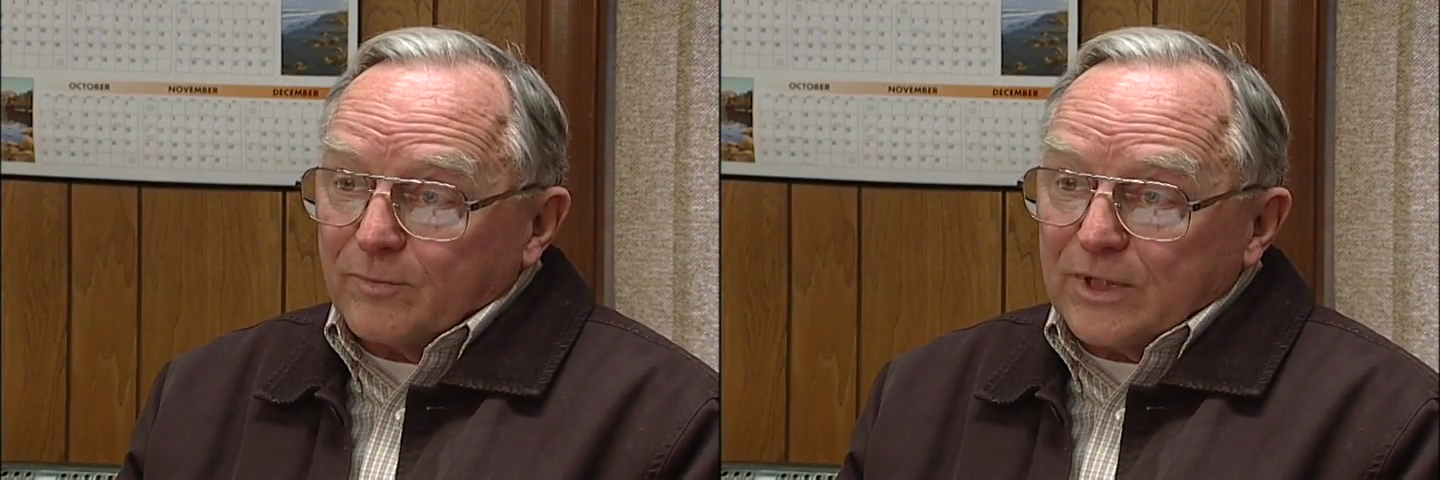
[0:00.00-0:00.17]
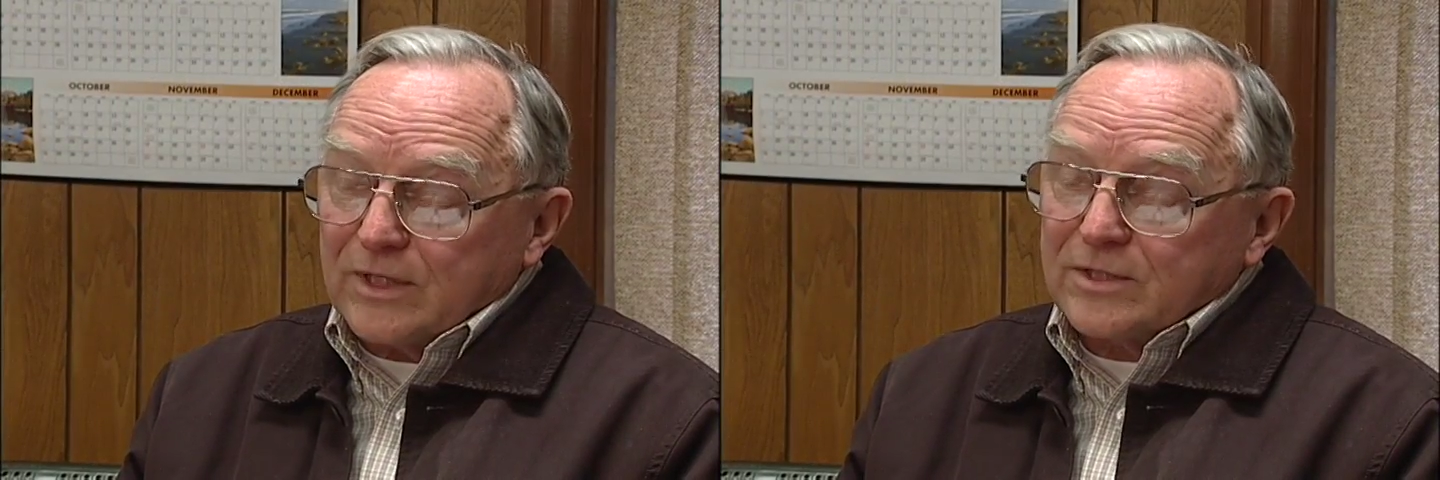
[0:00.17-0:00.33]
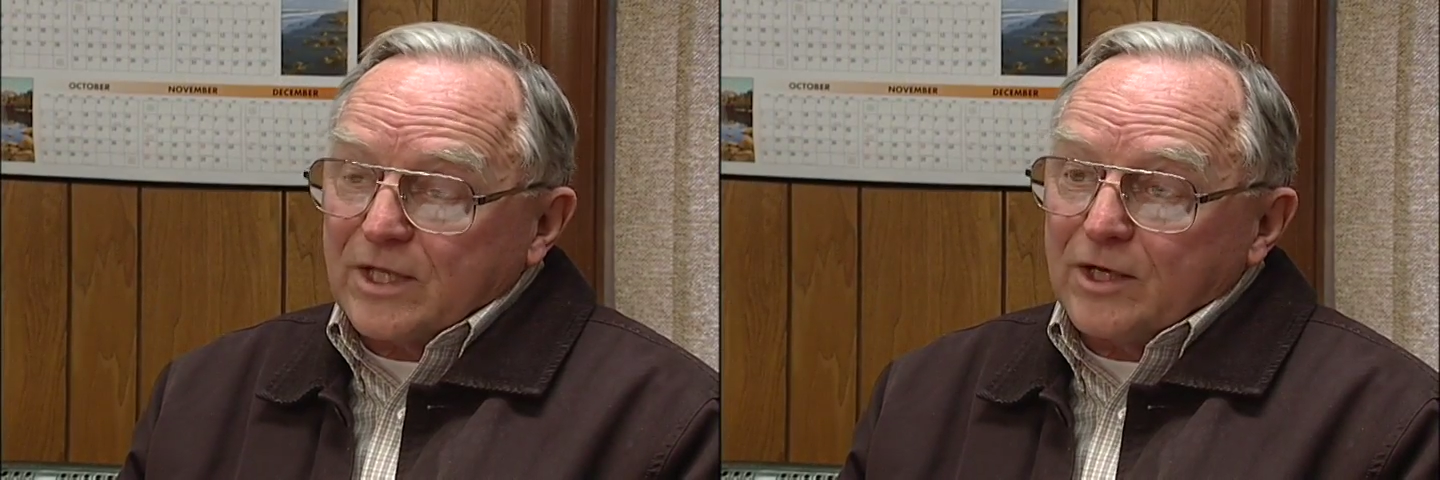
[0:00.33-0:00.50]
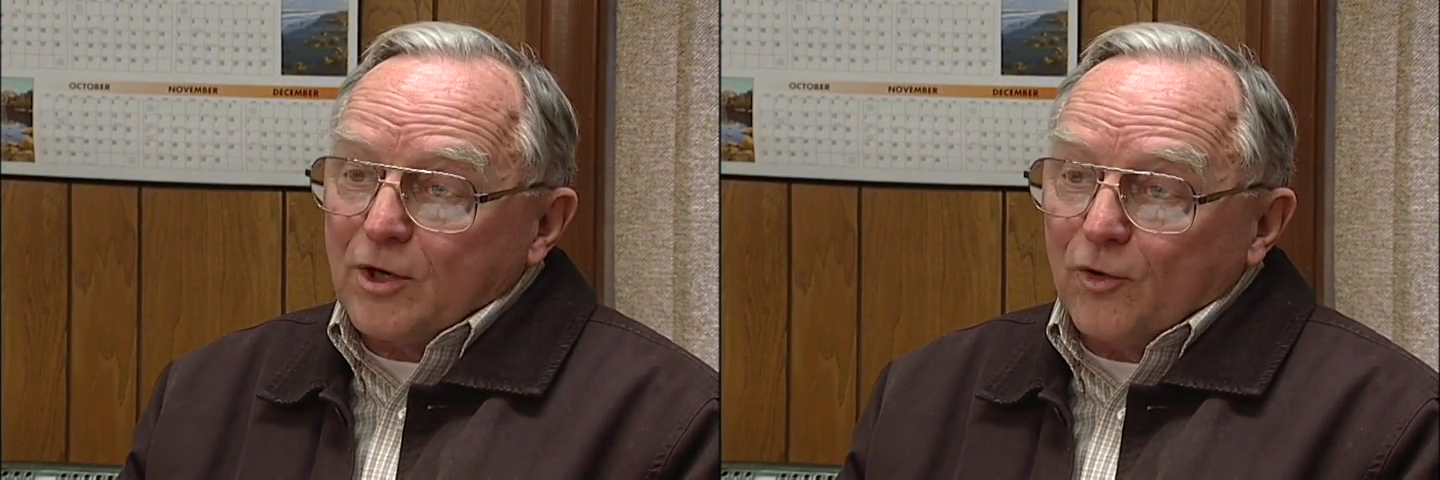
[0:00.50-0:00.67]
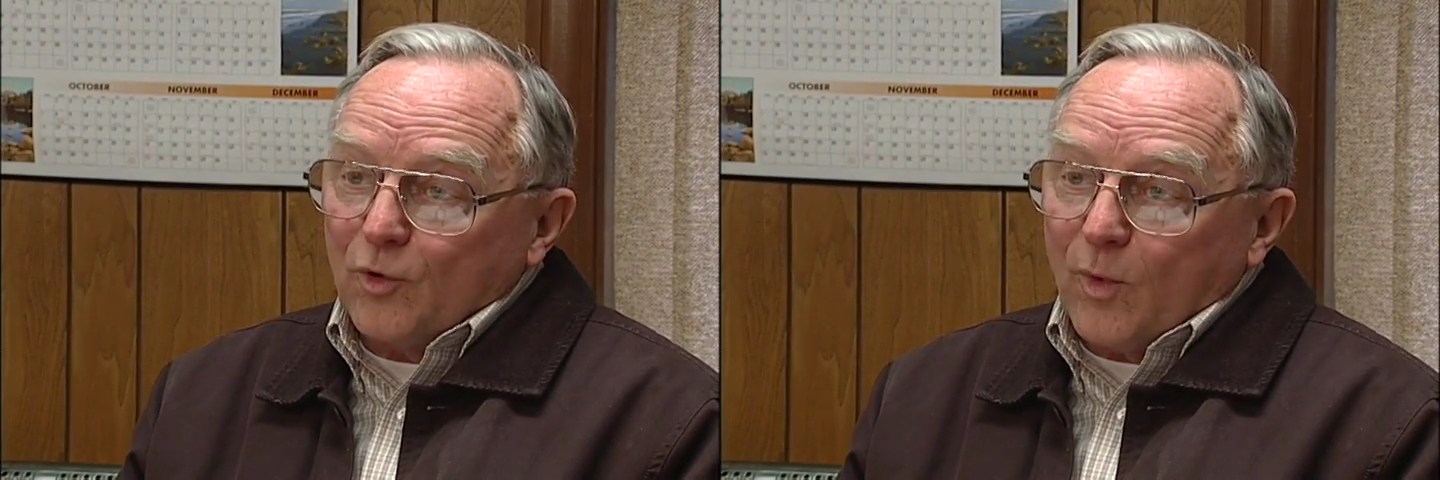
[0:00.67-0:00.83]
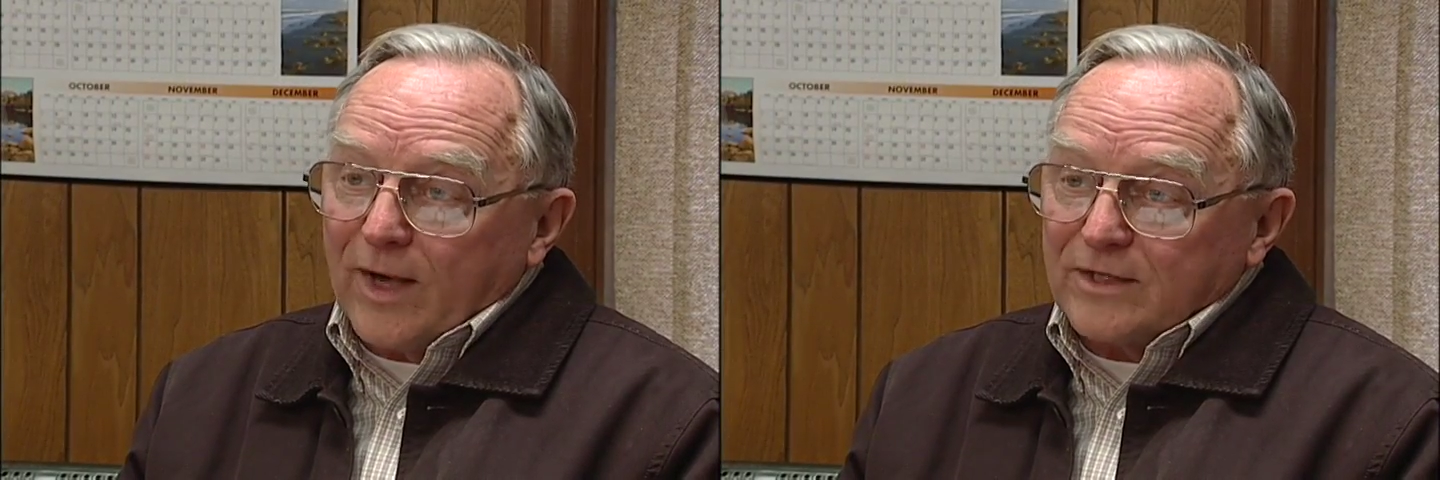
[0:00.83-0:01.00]
because they know
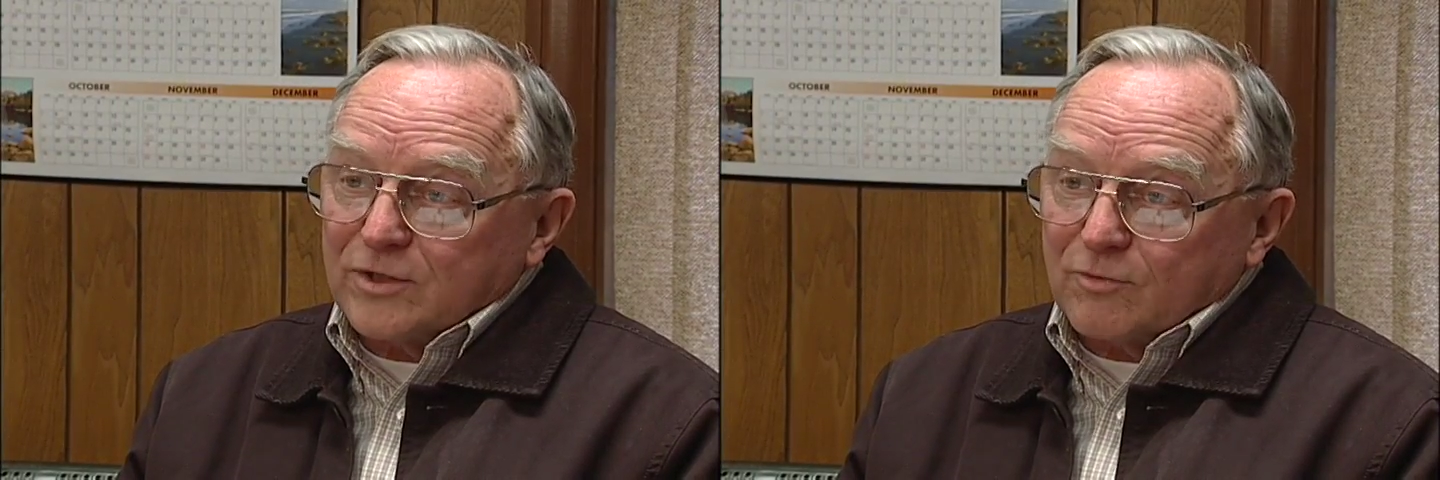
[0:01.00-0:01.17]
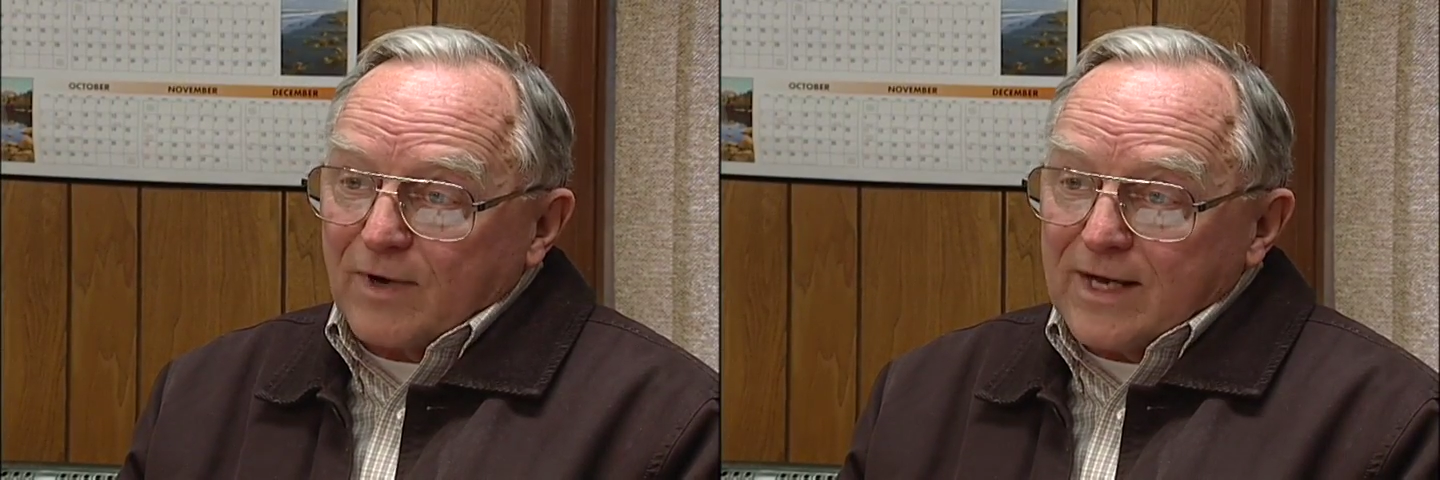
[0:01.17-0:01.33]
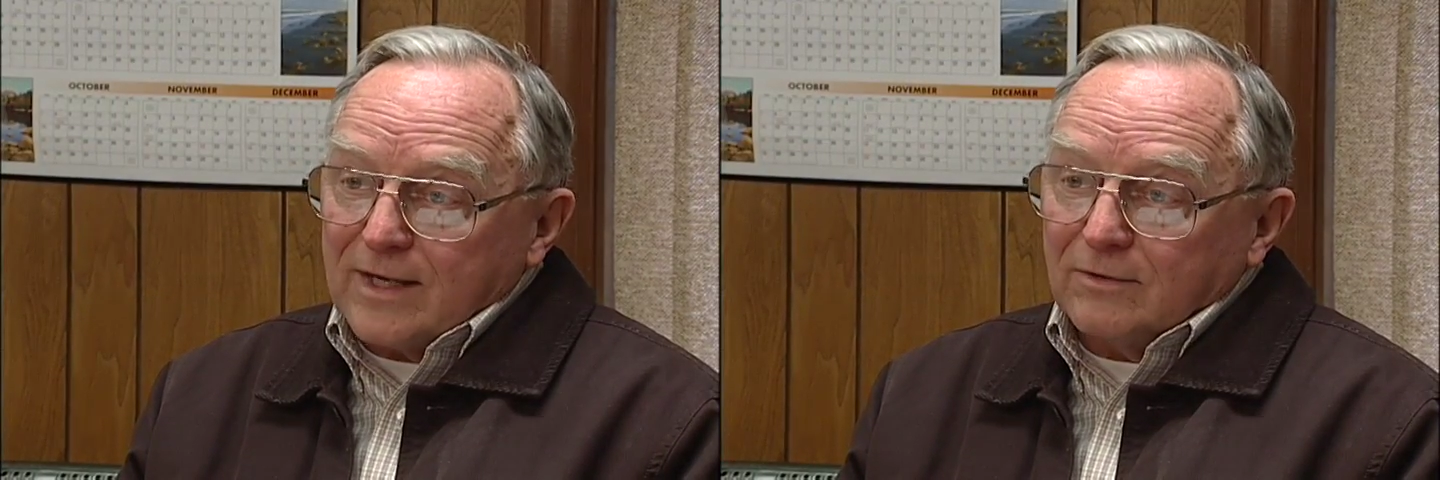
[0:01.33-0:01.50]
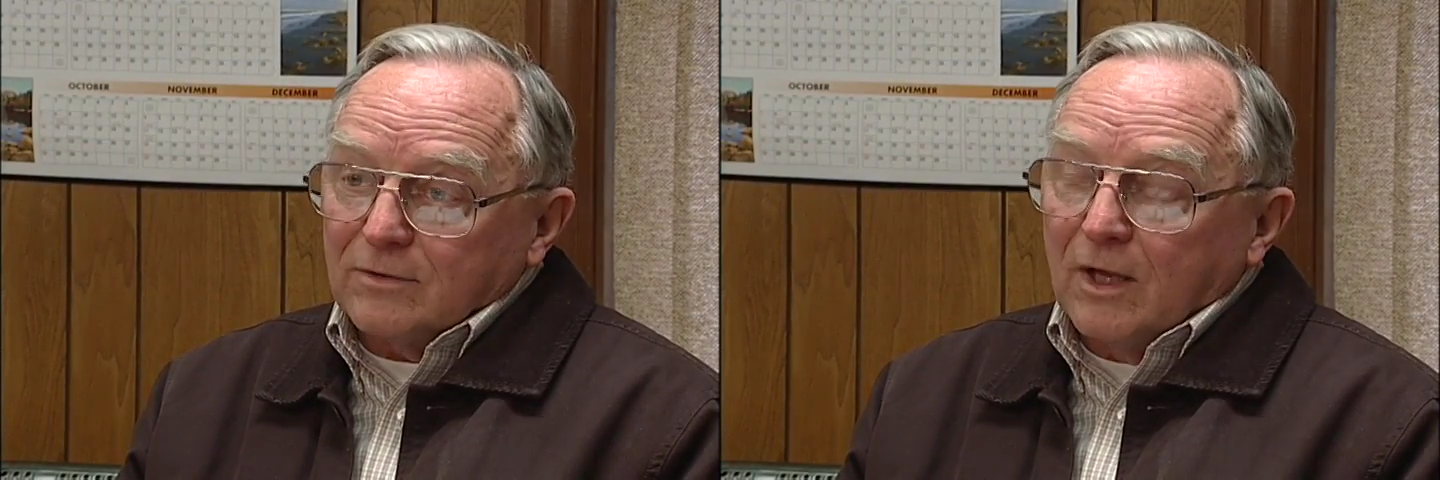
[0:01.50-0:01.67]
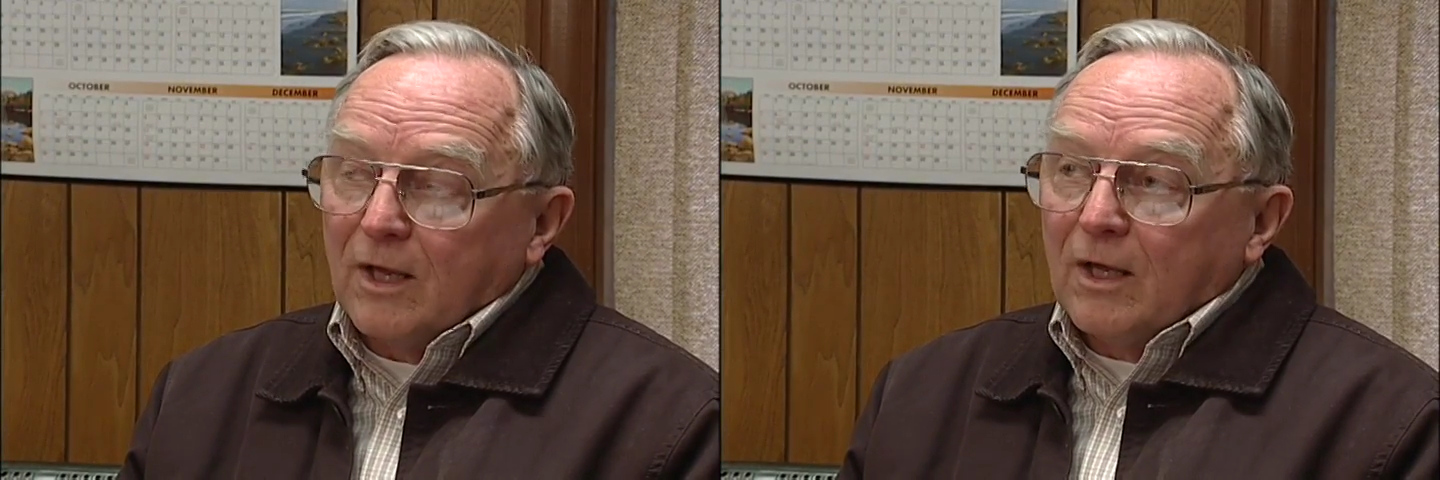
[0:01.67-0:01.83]
the ways around.